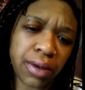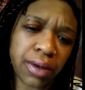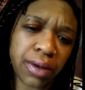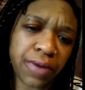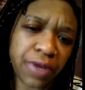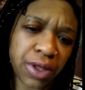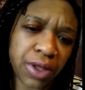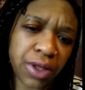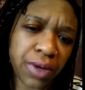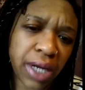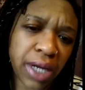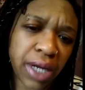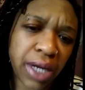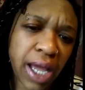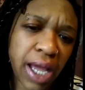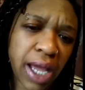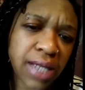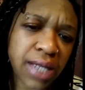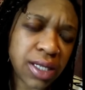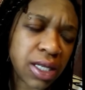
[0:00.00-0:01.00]
for 3
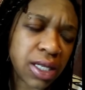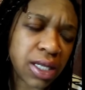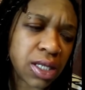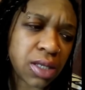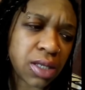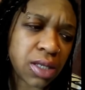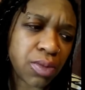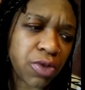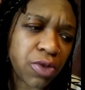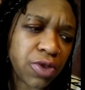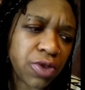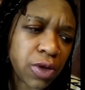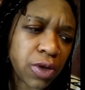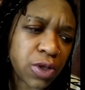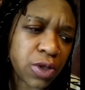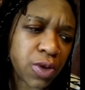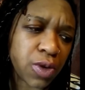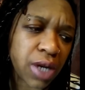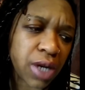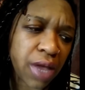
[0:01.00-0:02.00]
days and then moved on
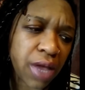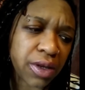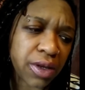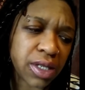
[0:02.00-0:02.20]
to another.